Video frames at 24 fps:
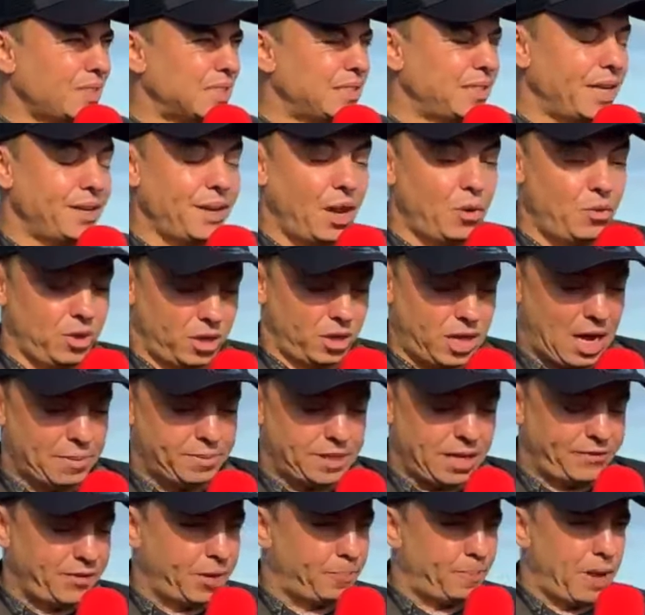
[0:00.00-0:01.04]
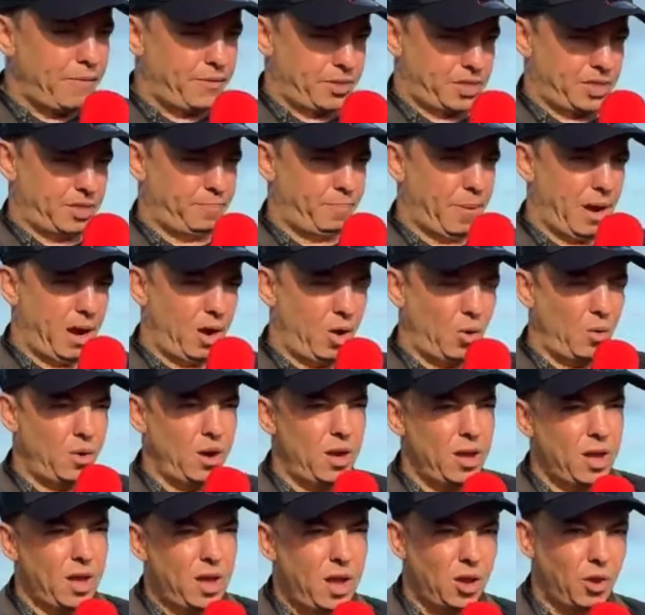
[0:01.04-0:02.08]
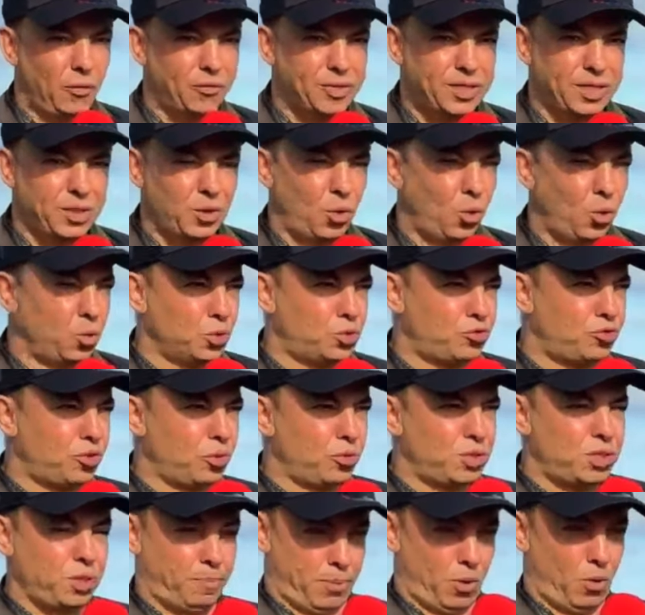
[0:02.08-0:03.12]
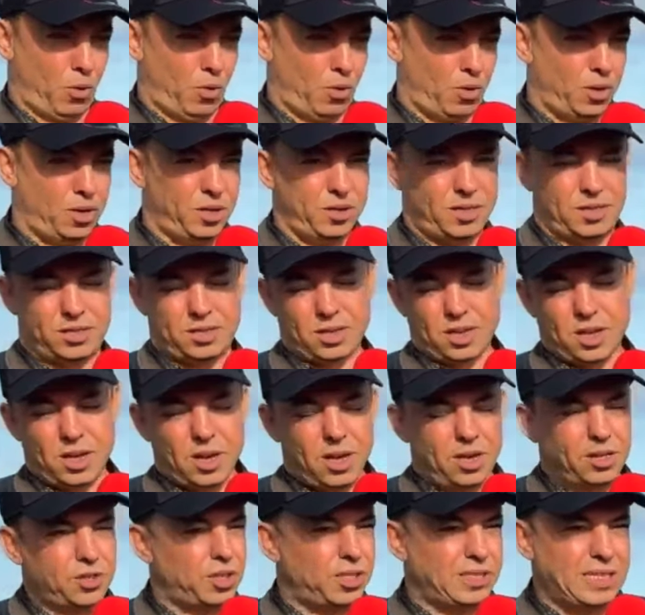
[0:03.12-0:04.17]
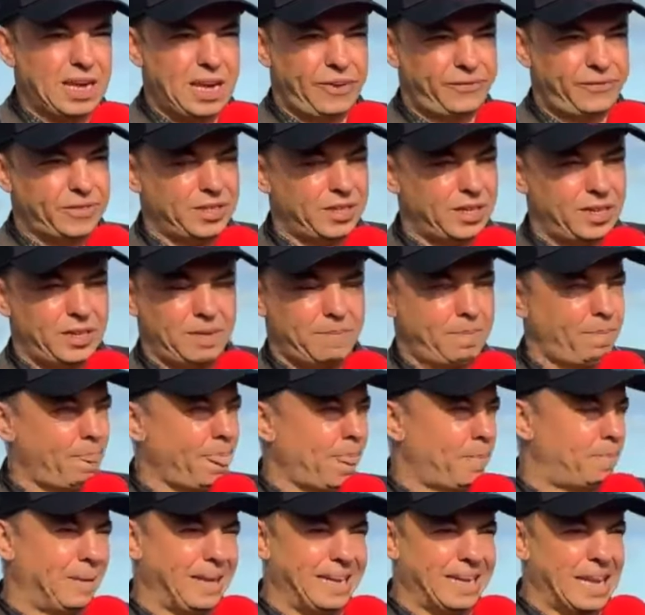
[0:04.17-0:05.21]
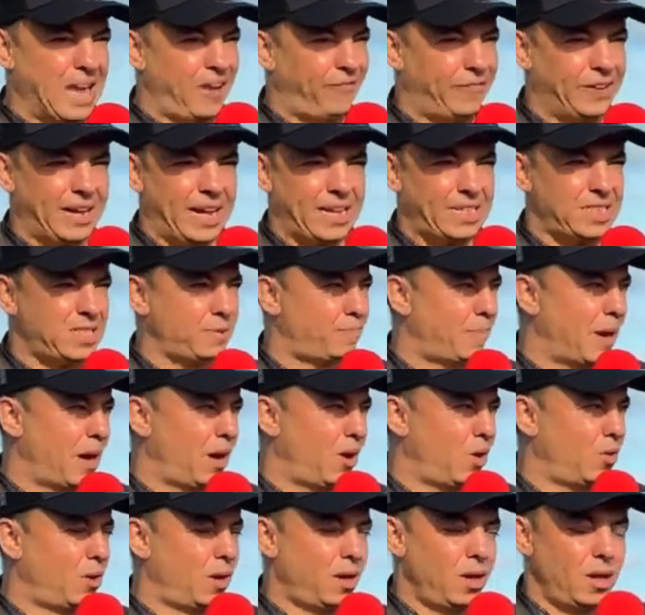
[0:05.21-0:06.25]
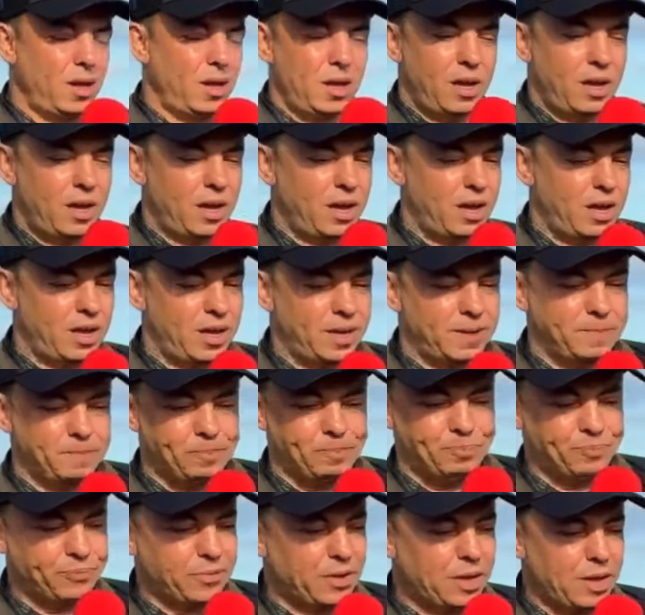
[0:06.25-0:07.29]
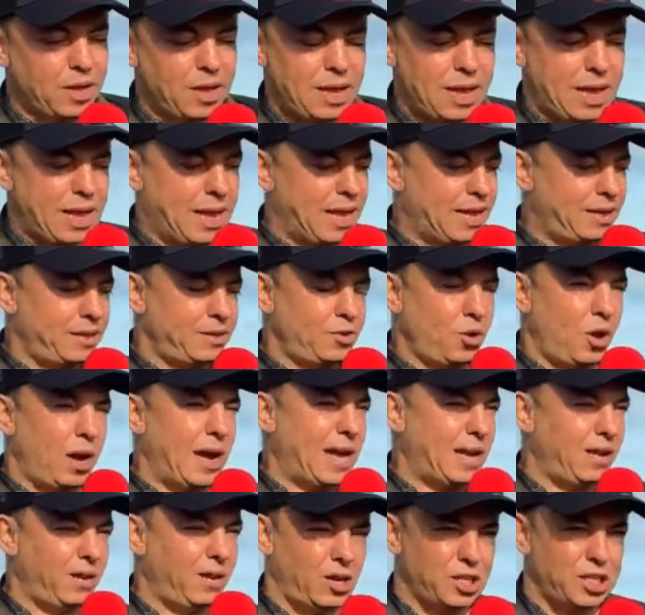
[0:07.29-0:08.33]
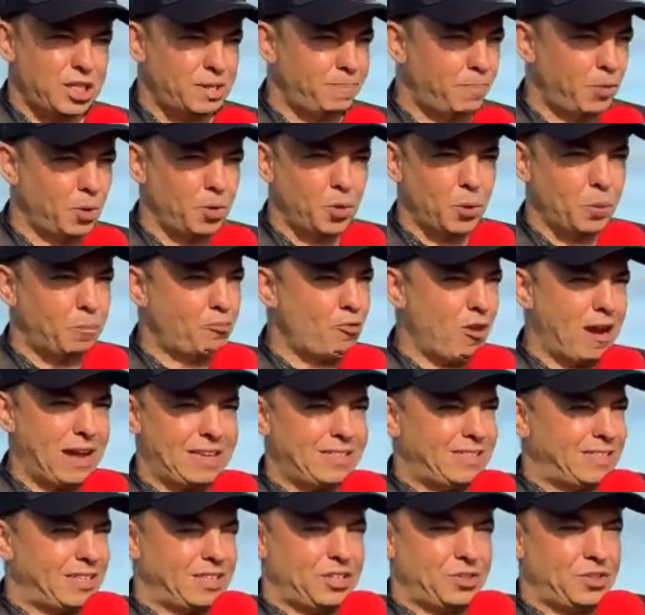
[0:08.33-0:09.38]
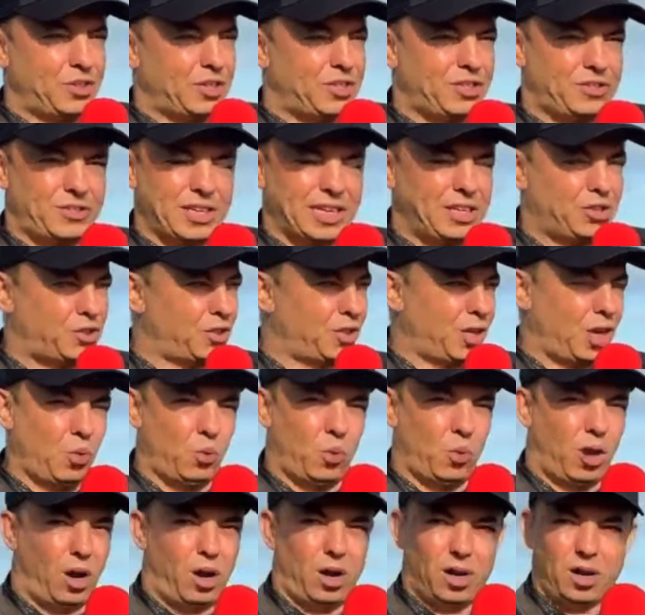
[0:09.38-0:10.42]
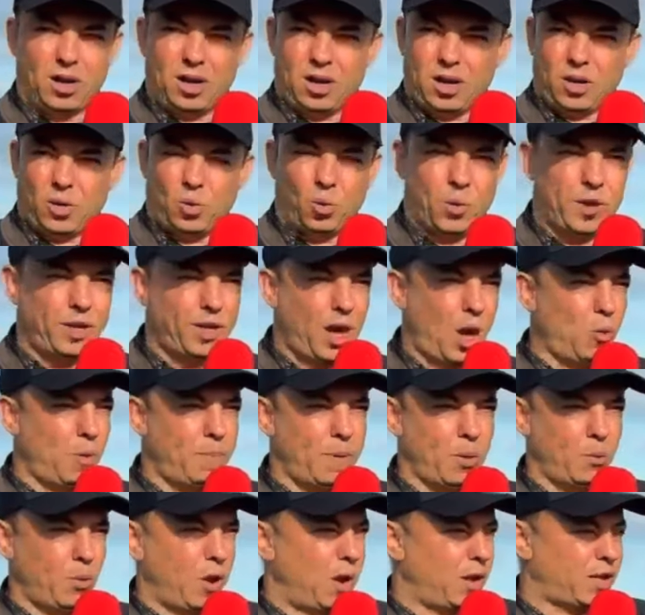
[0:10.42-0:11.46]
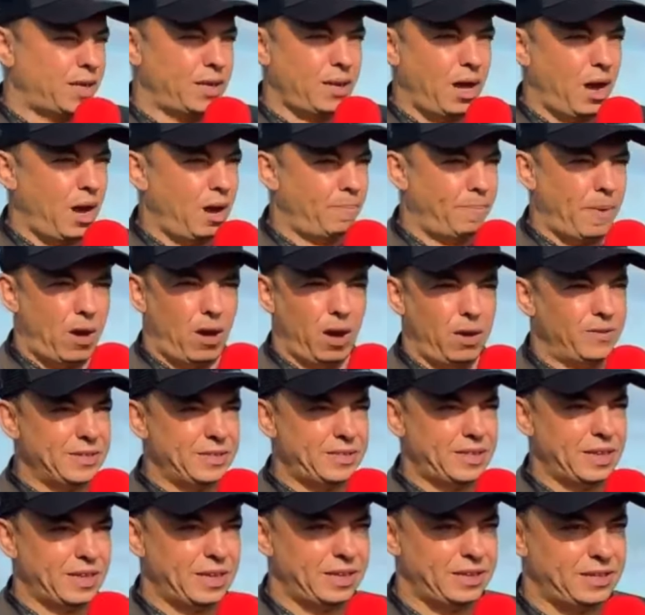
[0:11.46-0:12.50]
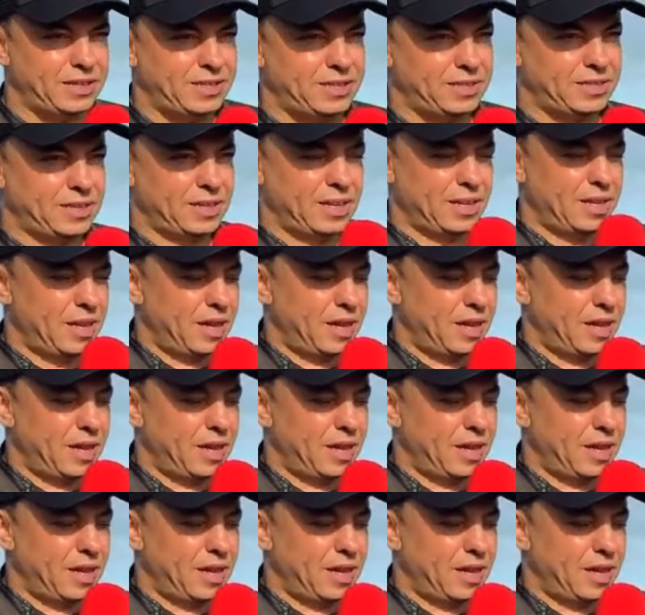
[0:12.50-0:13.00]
They know the club's having a bit of a spell. And obviously all true supporters just have to be there for that spell and not act like spoilt brats and just think, do you know what? We know we'll be working hard behind the scenes.